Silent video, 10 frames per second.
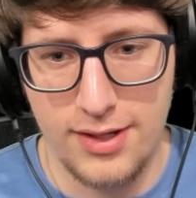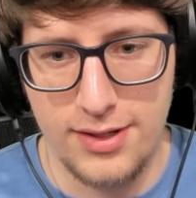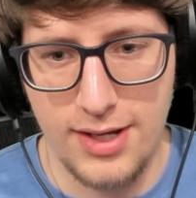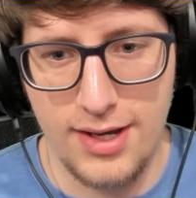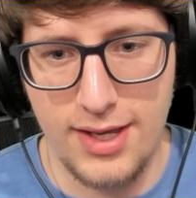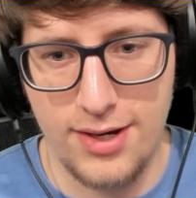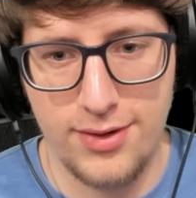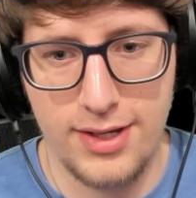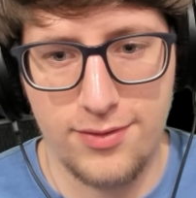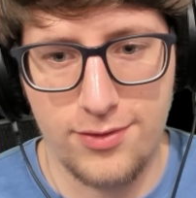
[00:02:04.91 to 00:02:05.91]
Now that we
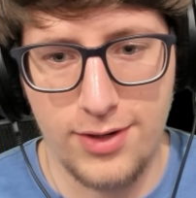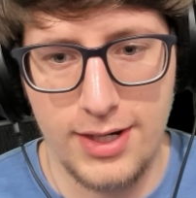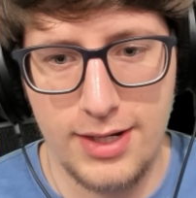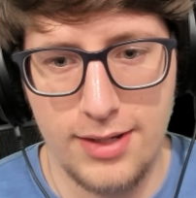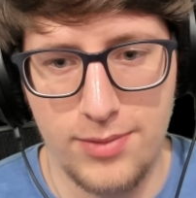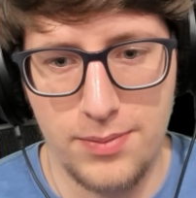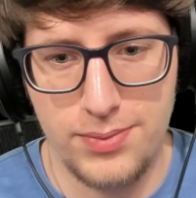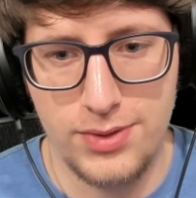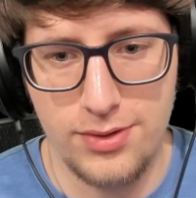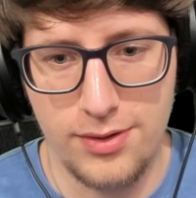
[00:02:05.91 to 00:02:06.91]
have created him a
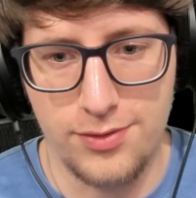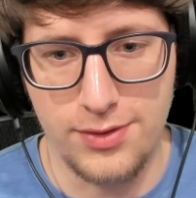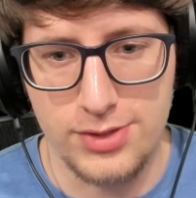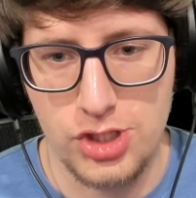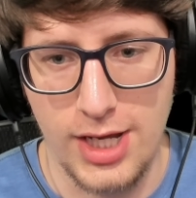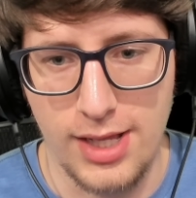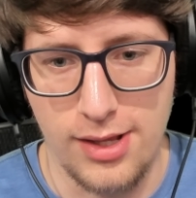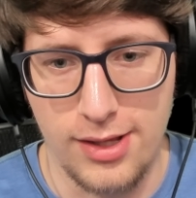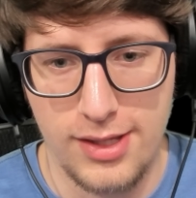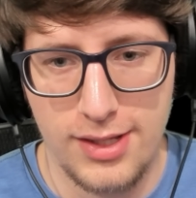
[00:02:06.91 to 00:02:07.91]
beautiful shell,